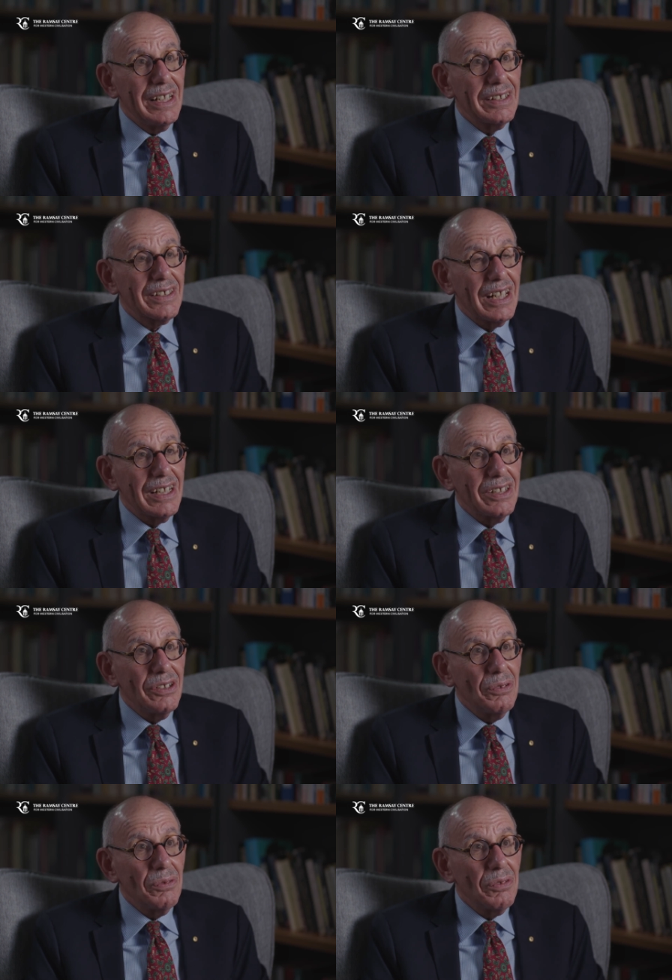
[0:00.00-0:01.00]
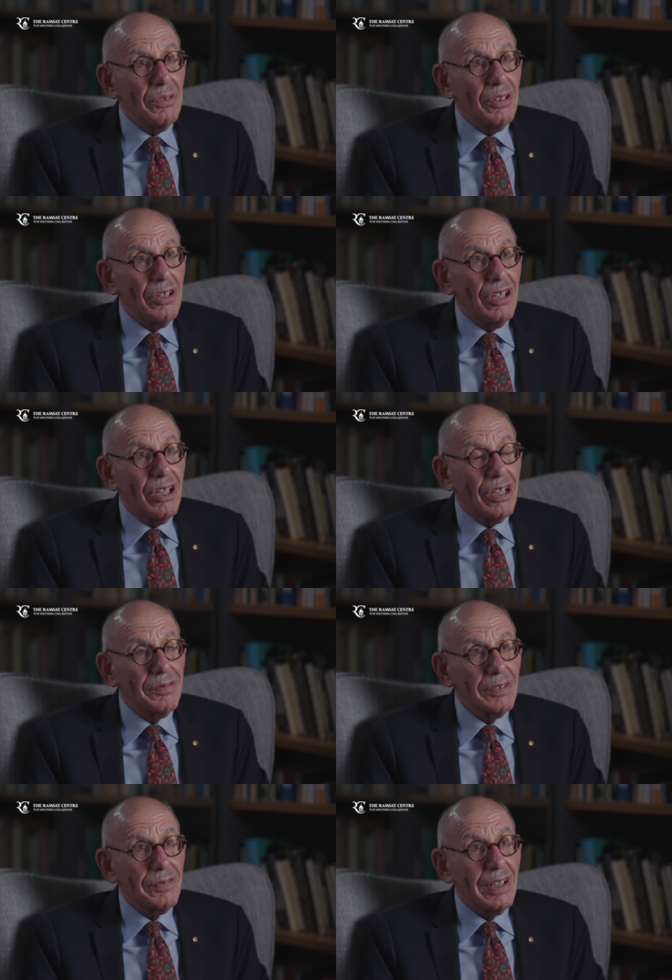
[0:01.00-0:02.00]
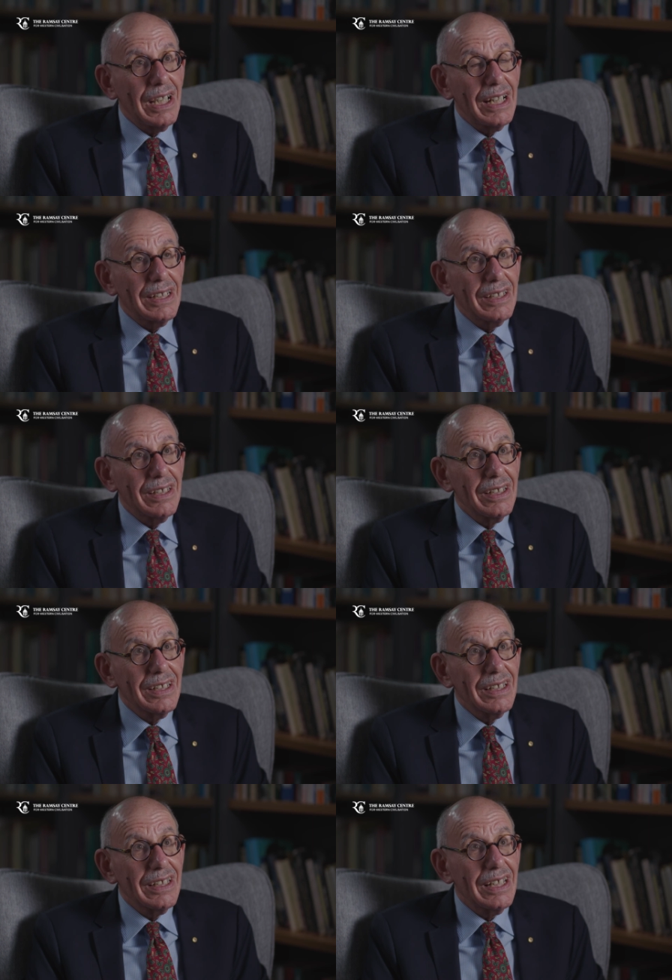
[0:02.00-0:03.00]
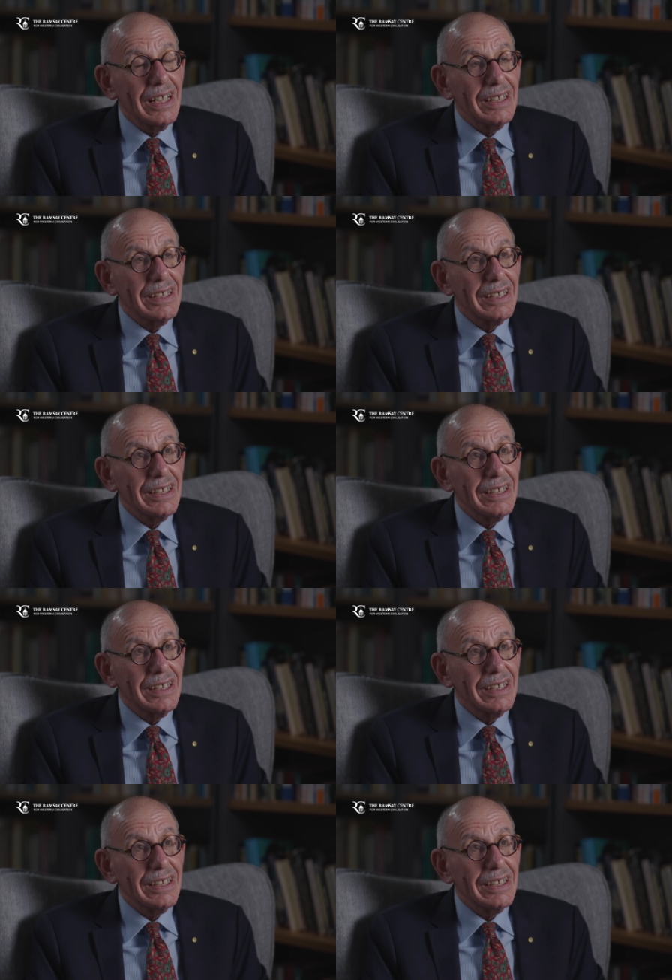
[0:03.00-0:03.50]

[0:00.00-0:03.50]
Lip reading: is that you often find that